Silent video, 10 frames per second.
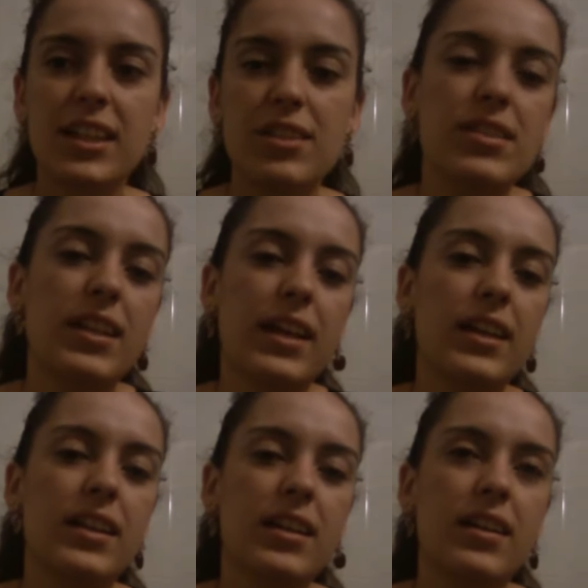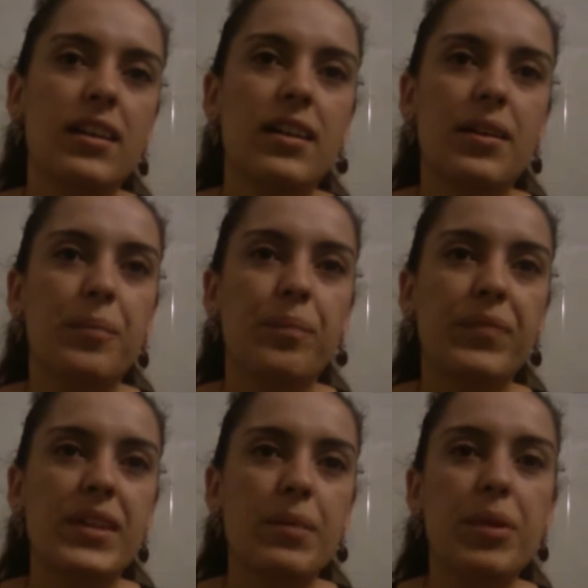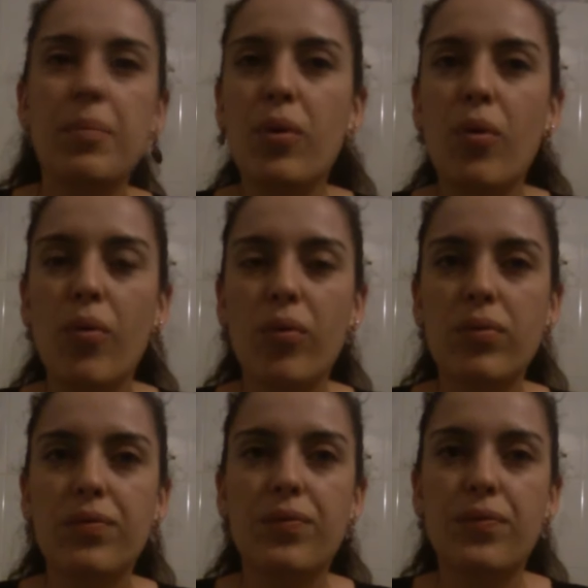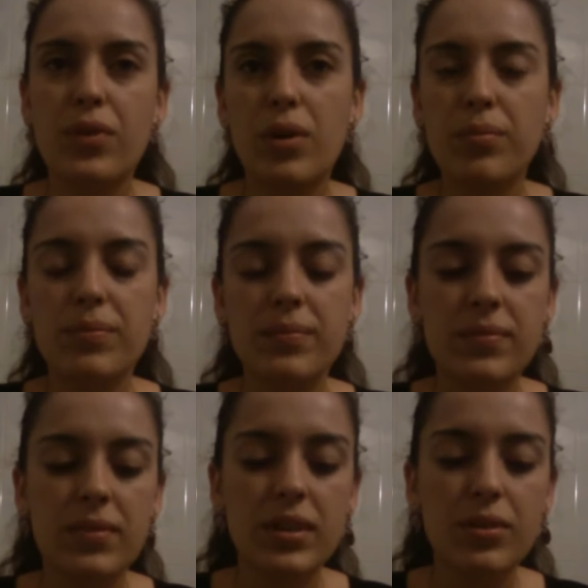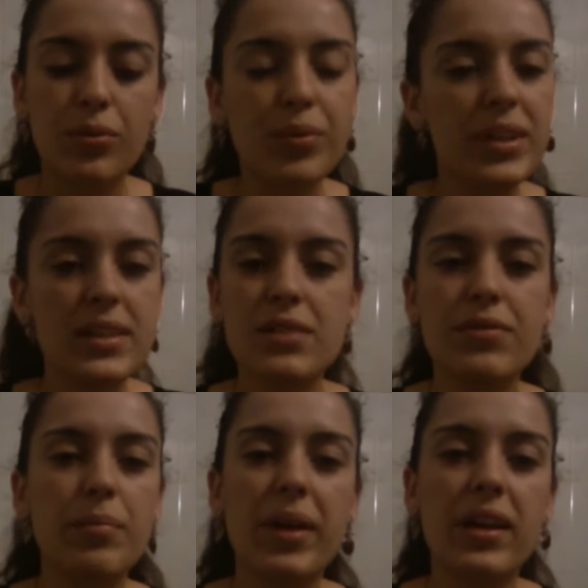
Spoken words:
you see like people from really different